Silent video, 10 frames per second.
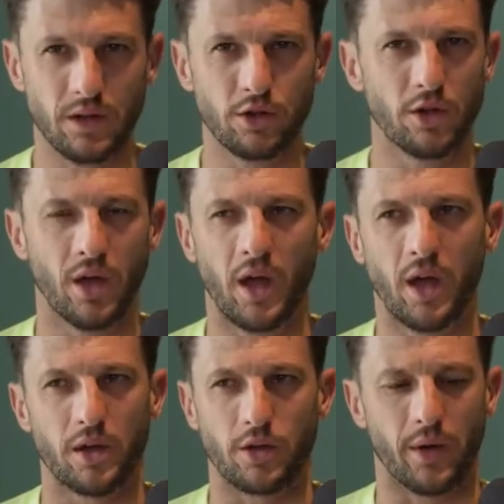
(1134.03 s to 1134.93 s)

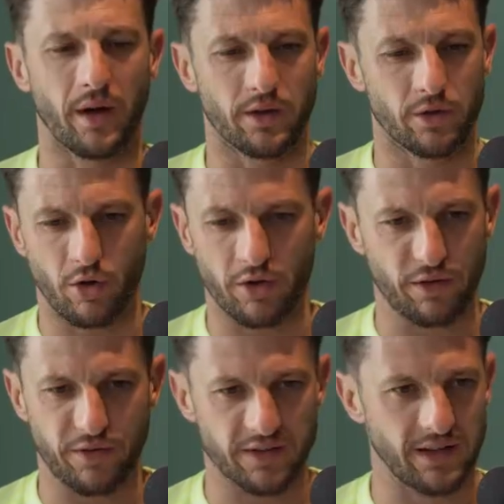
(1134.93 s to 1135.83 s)
You're not
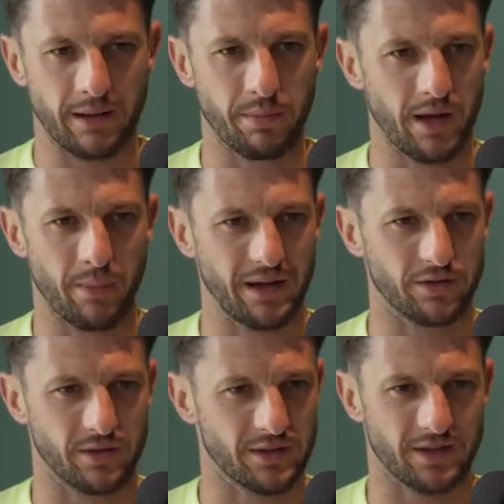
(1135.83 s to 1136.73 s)
going to physically be at your
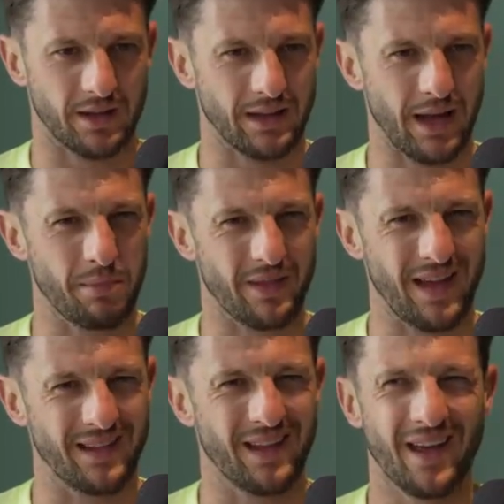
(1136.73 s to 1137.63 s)
best on the Sunday, but
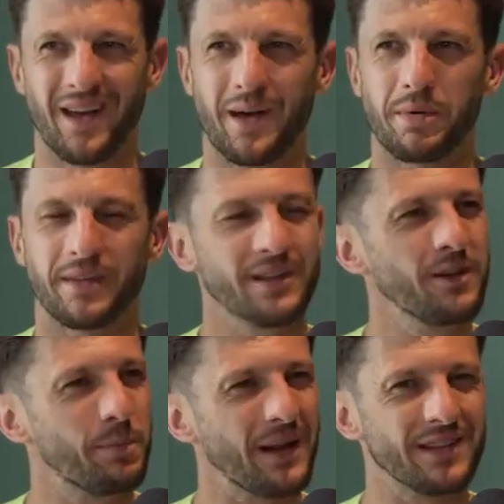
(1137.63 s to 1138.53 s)
then
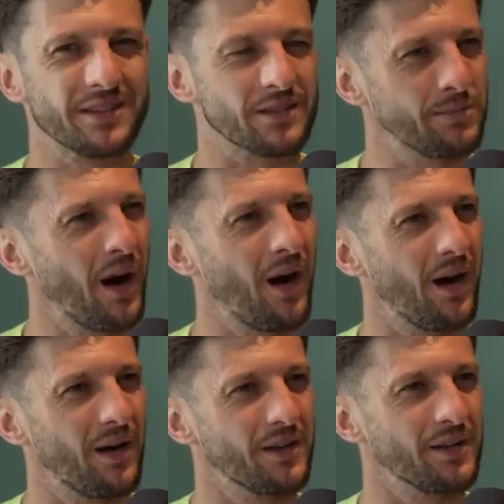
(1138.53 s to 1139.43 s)
you play smart,